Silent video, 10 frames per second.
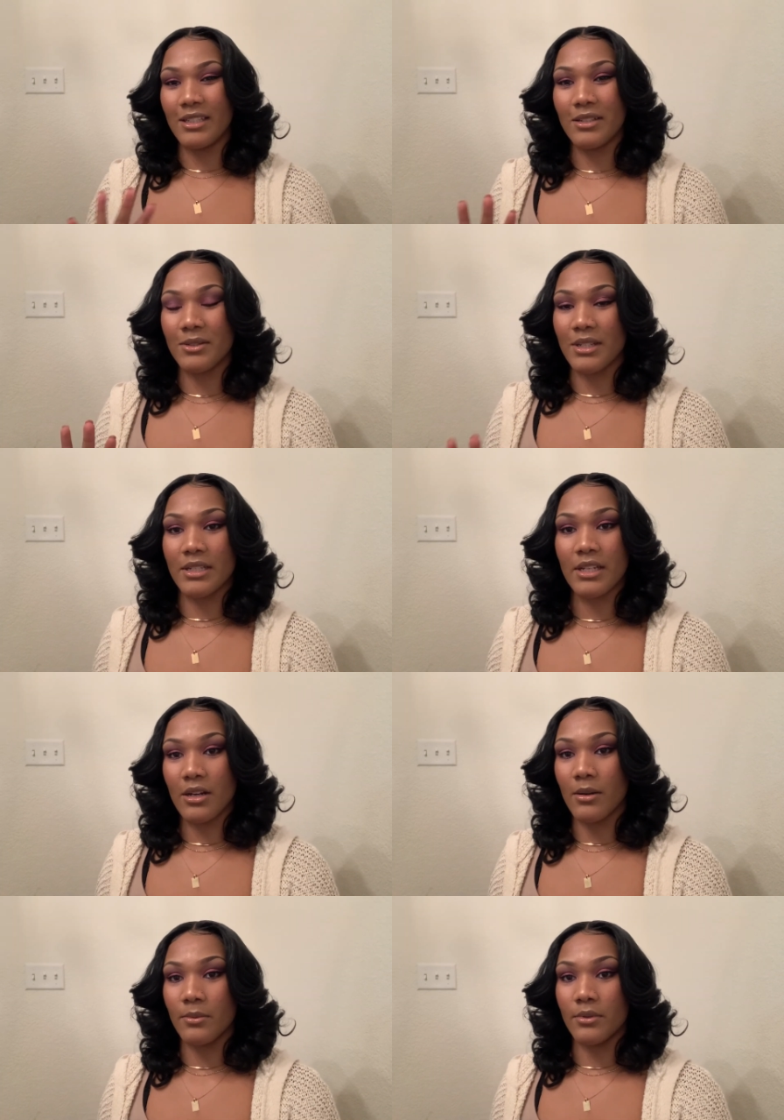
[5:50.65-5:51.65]
it was a
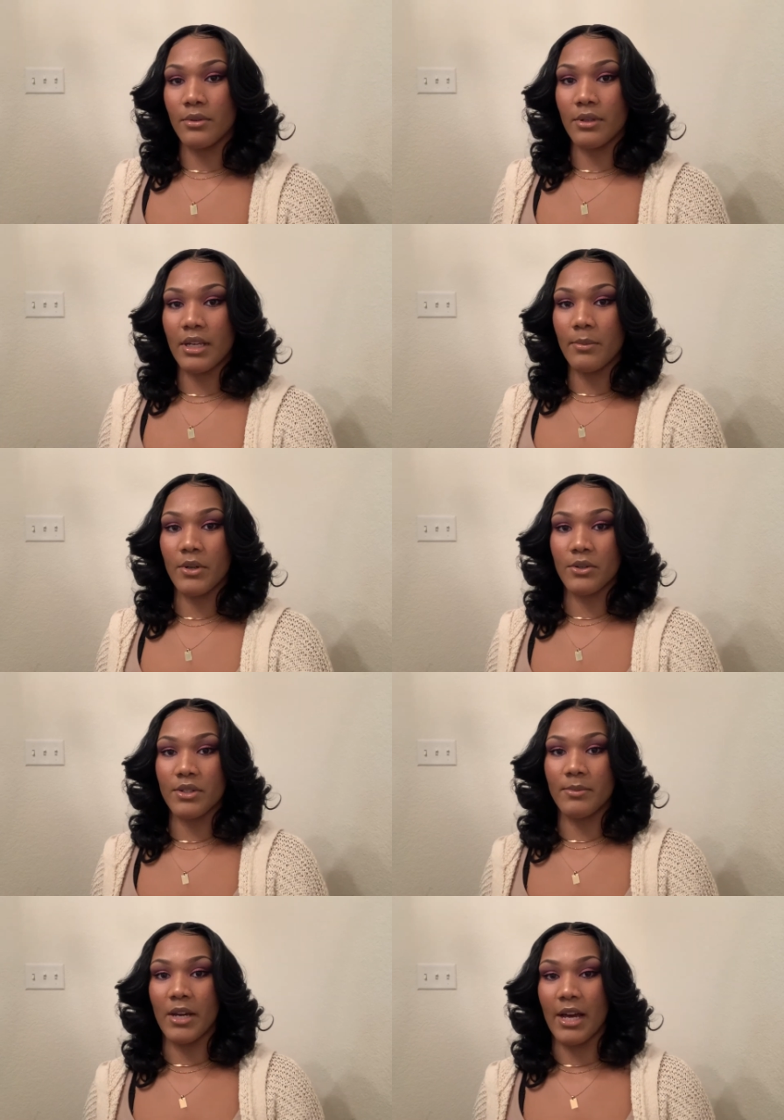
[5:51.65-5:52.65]
terrible chemical
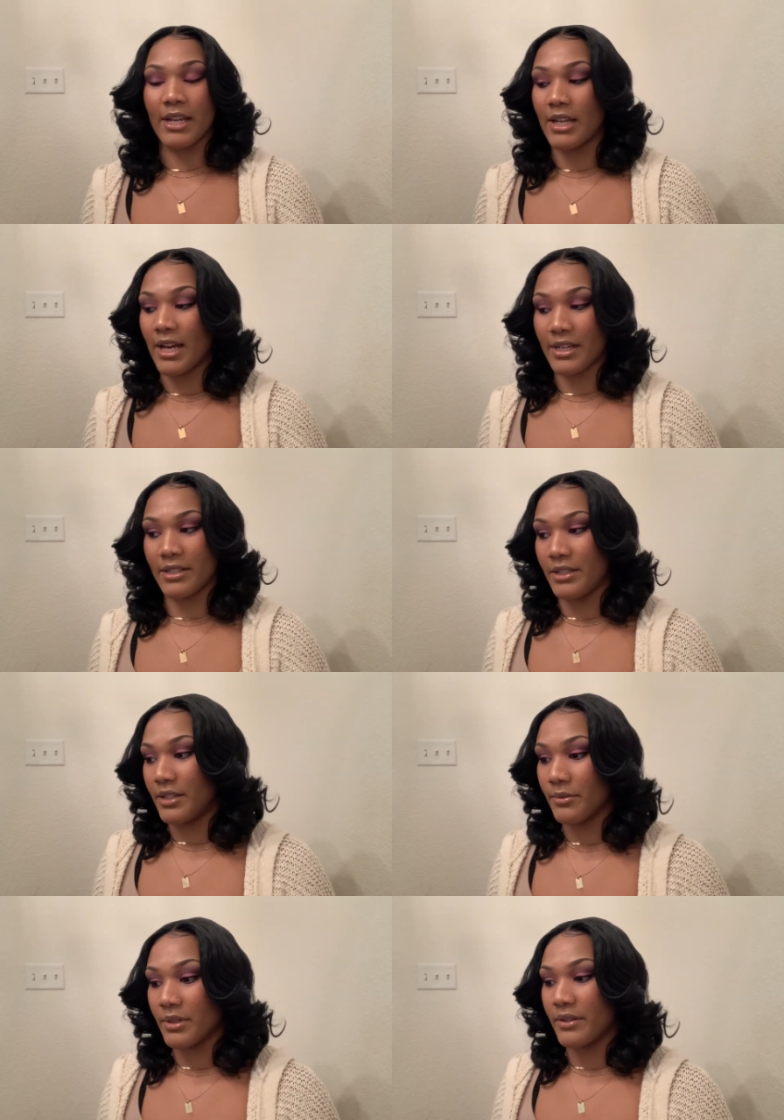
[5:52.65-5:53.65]
smell and I couldn't
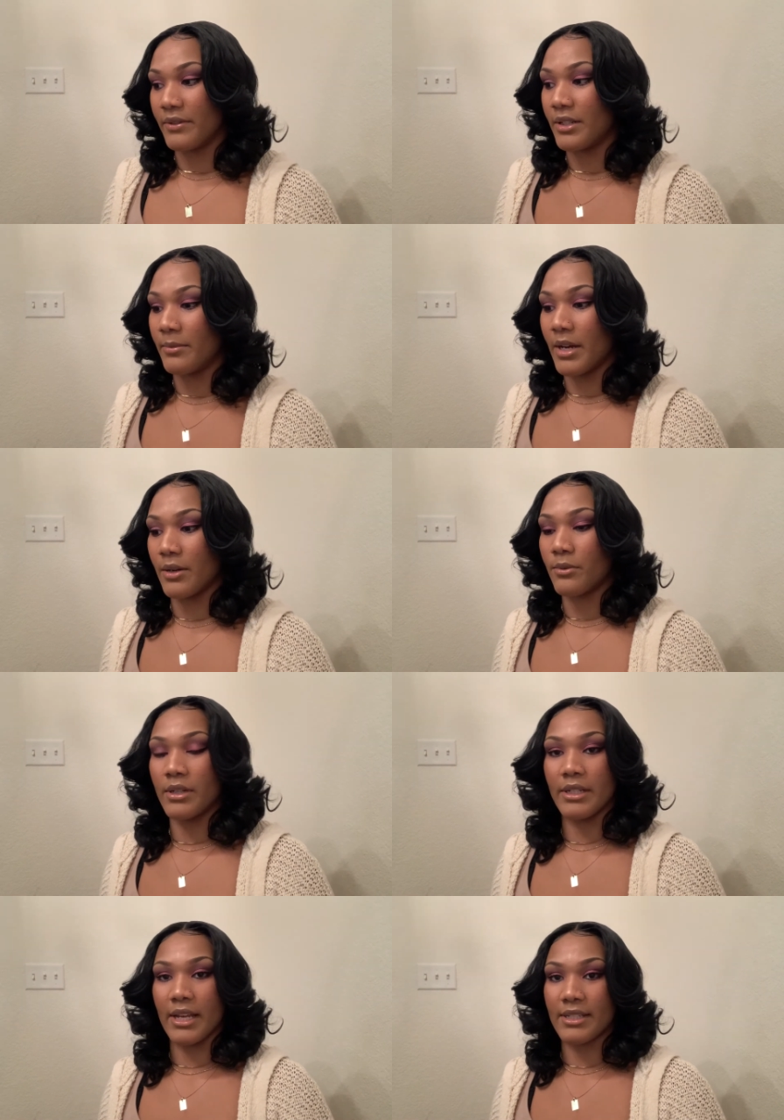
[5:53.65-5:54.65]
get rid of it no matter
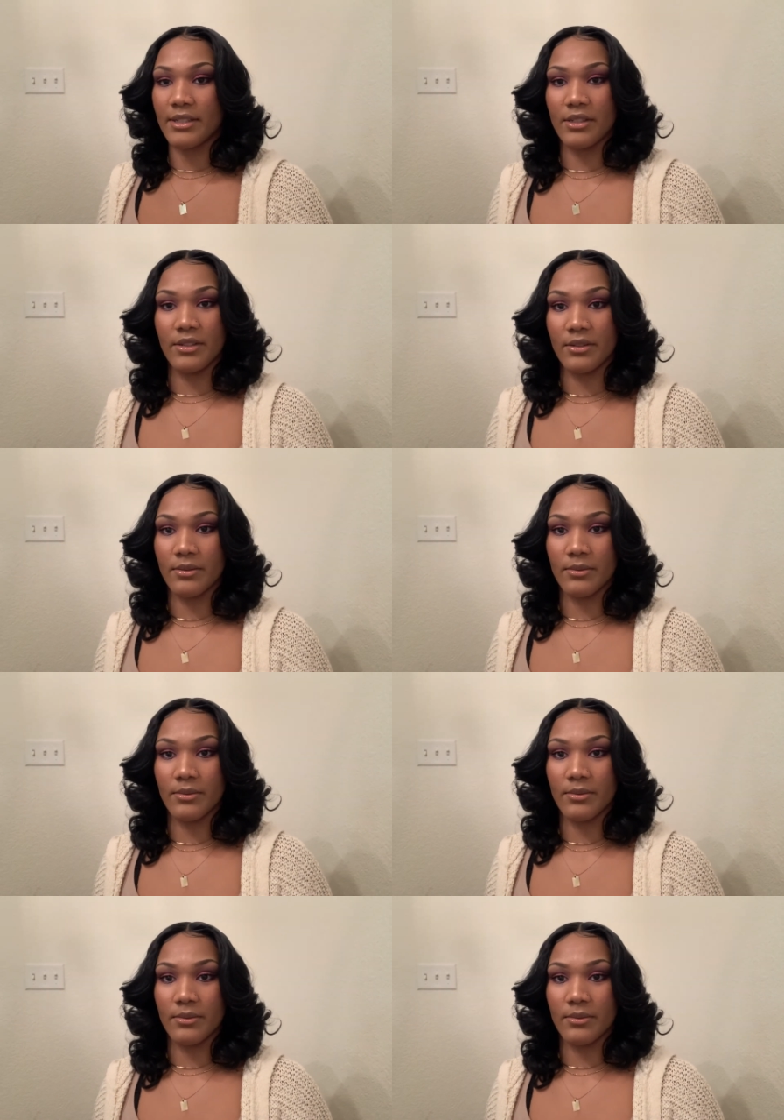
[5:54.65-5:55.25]
what, and I still